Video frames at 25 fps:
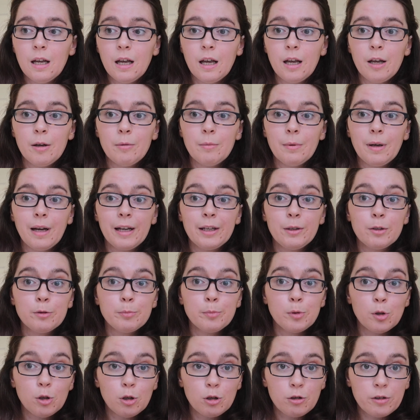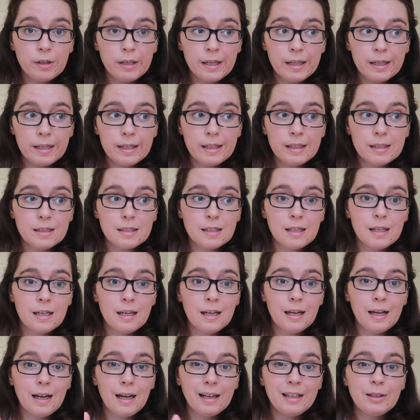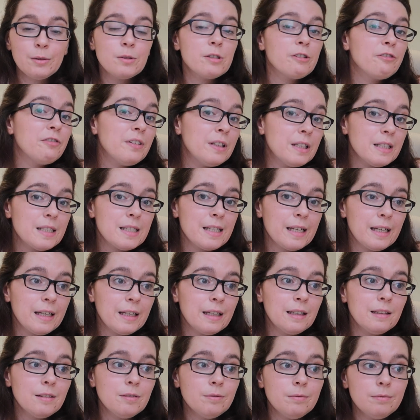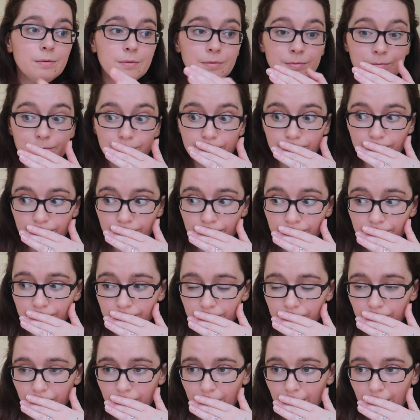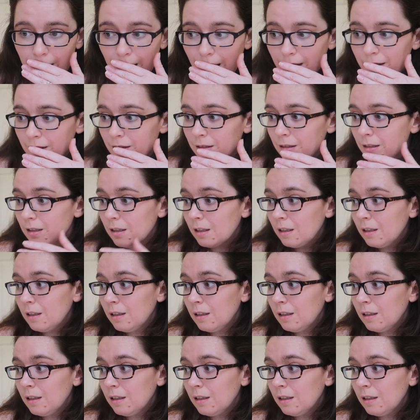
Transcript: I use Procreate, I use Affinity, and